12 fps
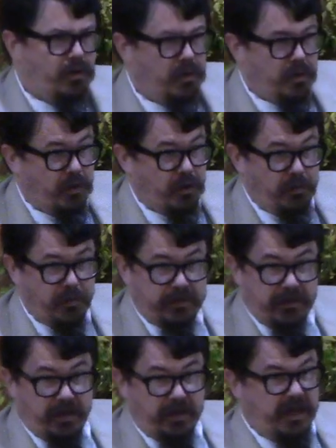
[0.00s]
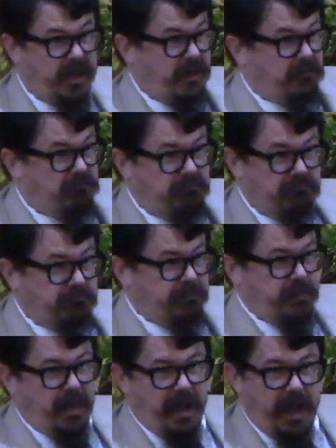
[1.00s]
or we're talking
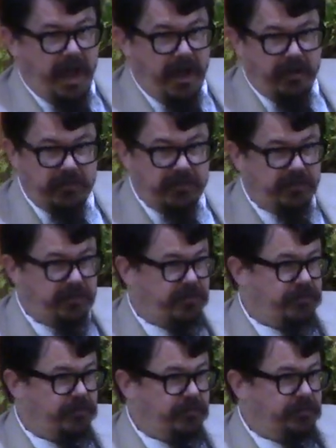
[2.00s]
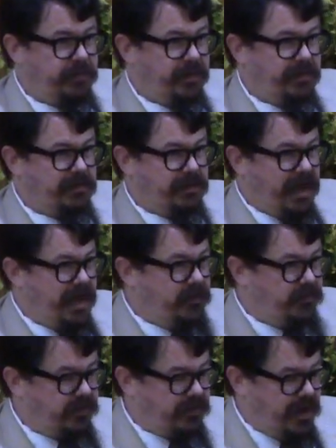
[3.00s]
houses,
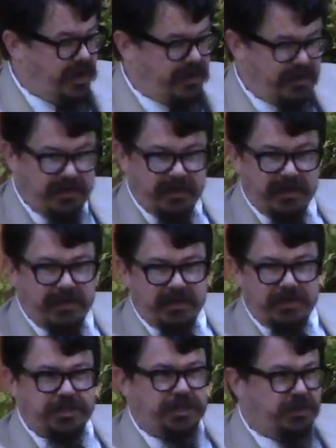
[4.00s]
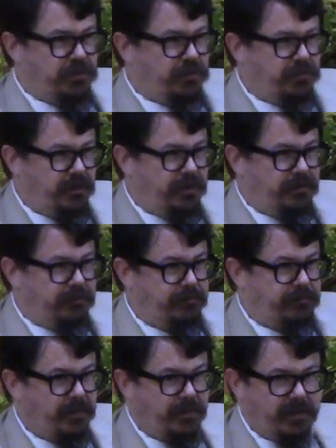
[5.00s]
livestock, children,
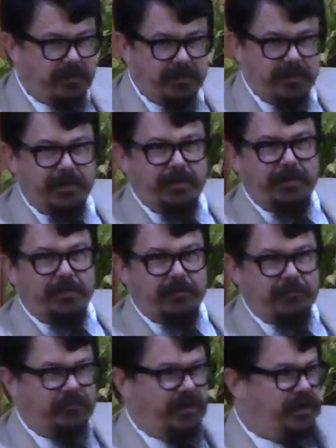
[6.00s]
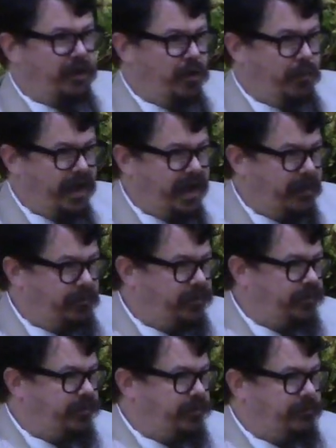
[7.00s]
Funko
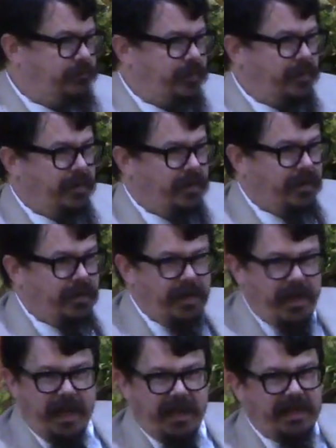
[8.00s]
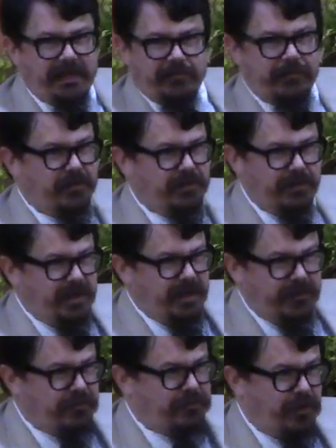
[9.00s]
Pops, any of the,
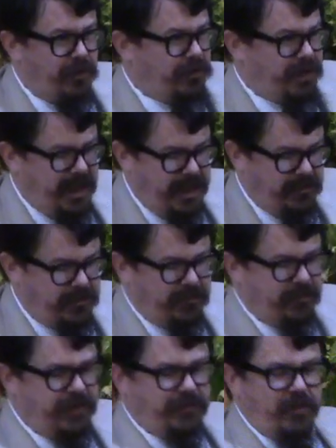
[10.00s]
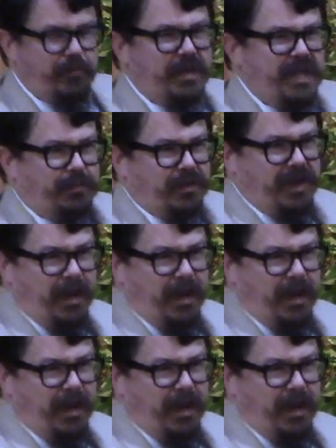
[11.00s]
there's all kinds of things that people